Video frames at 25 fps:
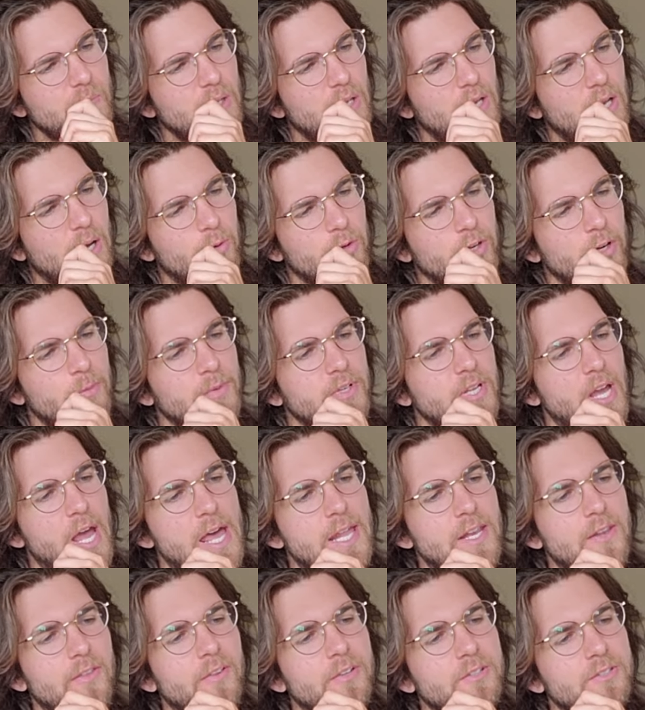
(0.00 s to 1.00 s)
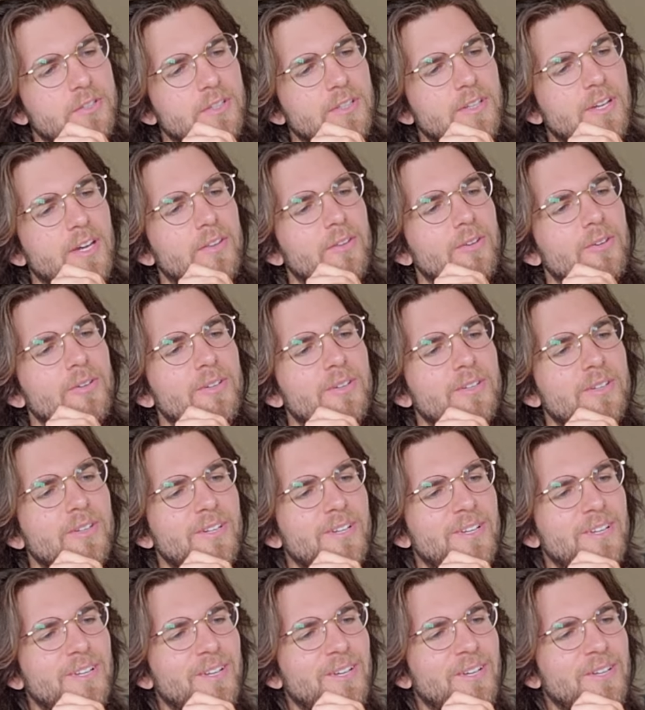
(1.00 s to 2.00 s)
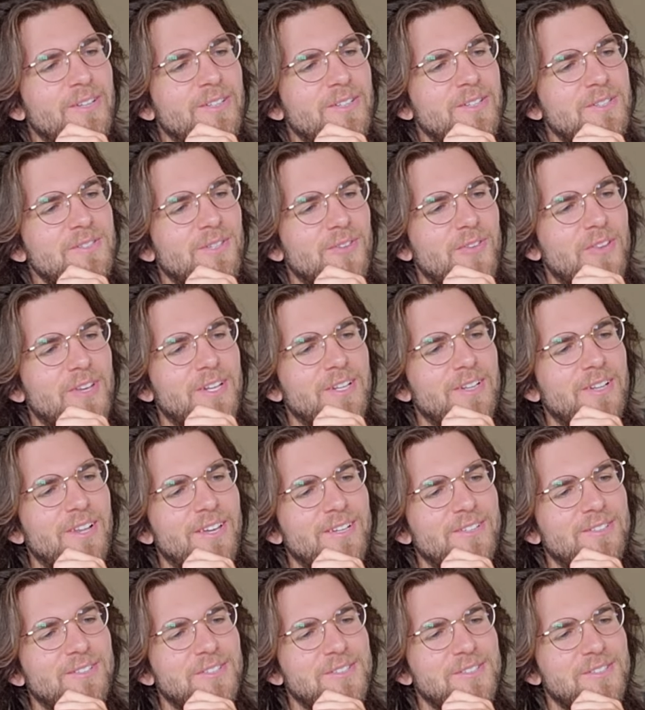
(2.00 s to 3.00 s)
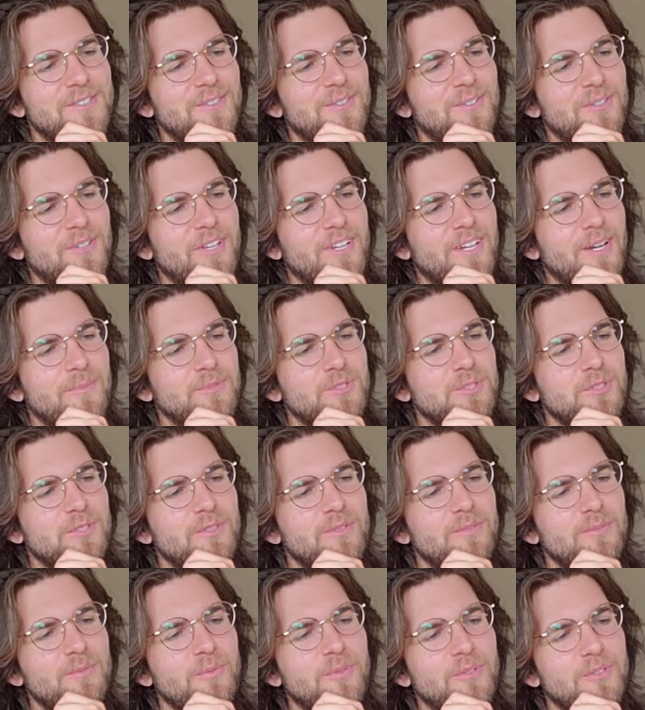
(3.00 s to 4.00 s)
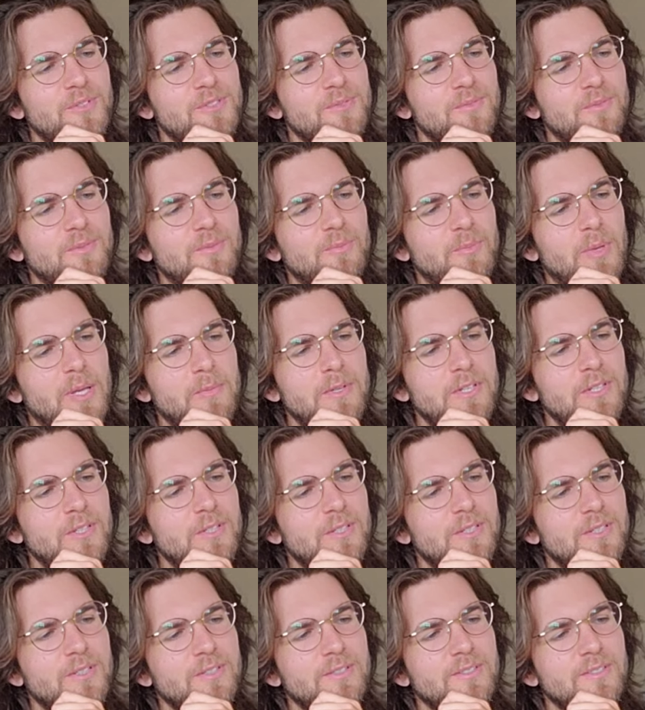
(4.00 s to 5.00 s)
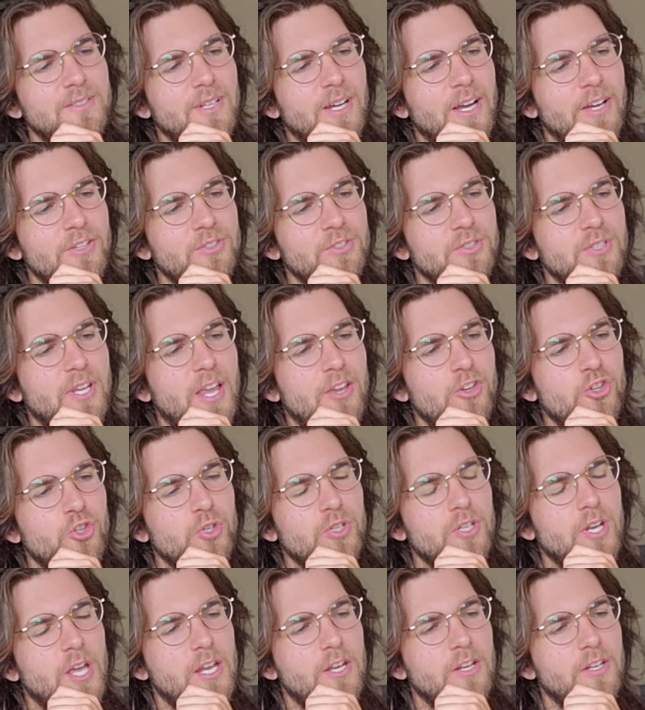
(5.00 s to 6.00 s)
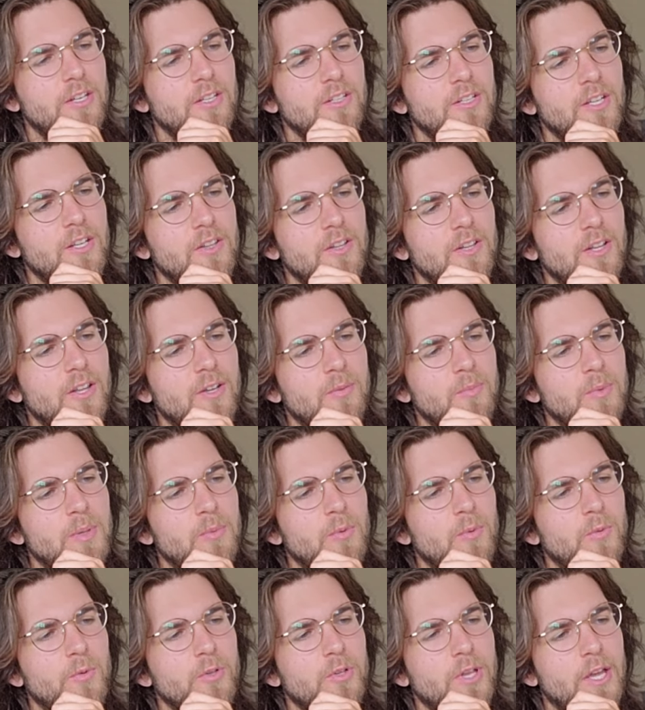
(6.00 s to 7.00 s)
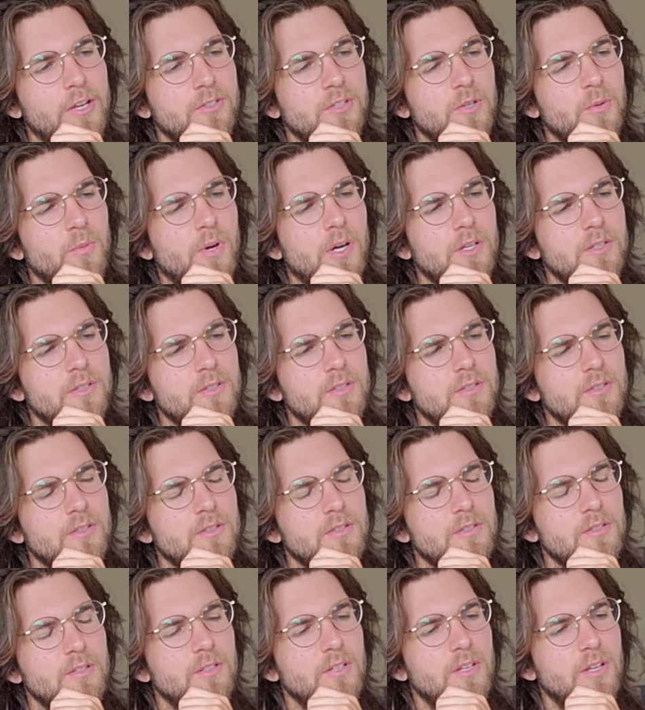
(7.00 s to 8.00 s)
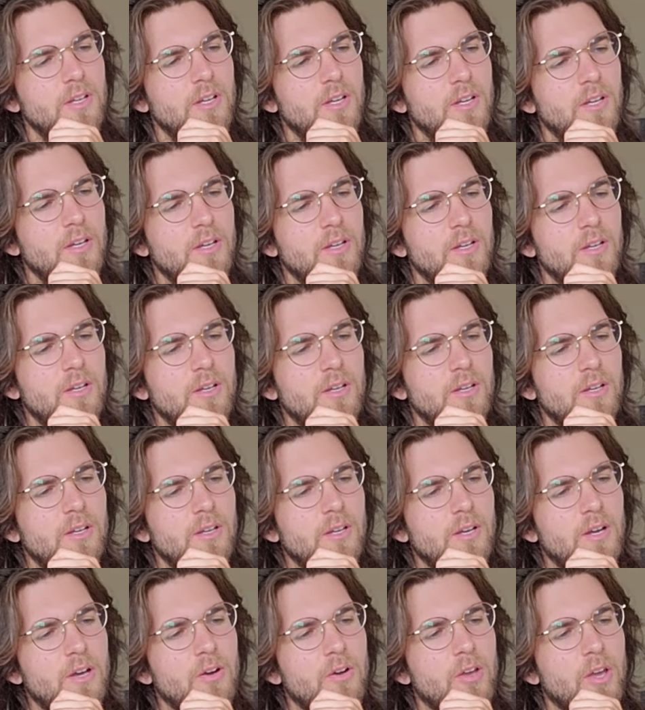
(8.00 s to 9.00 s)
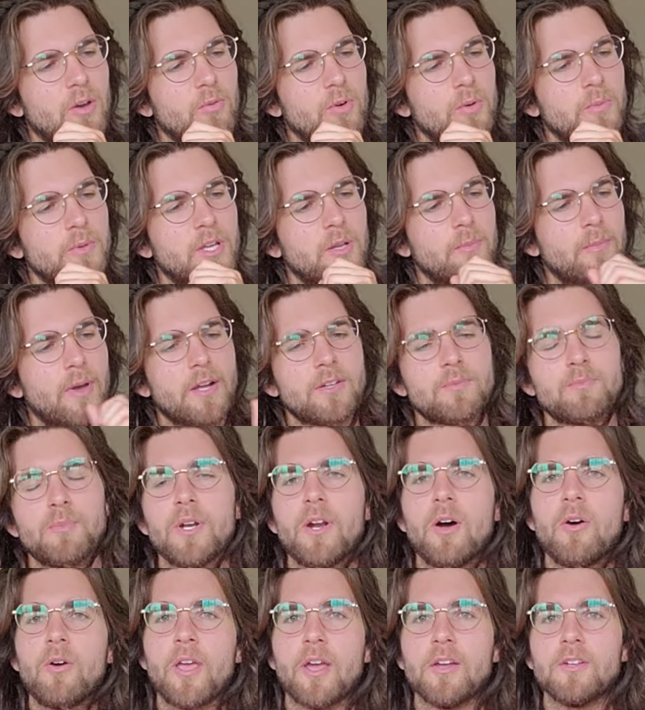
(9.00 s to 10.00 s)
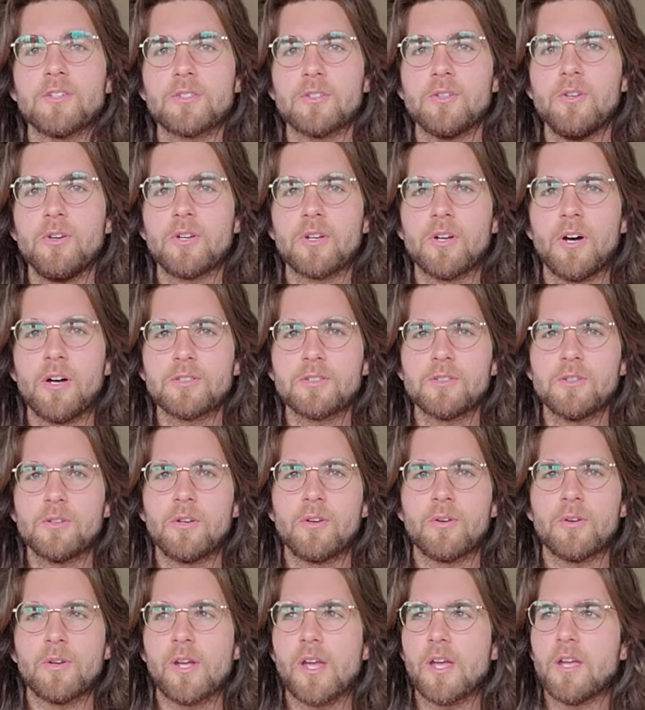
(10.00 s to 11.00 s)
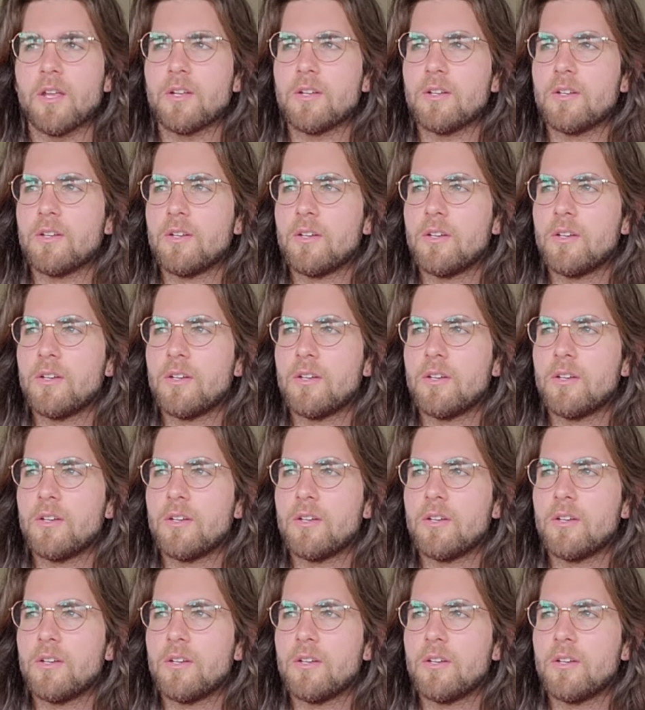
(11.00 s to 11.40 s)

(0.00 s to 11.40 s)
wonder how I'm gonna edit this together so that it like doesn't look like I'm just, well, maybe I shouldn't edit it and like people will actually watch this. Okay, what do we get back? But okay, so you can also create,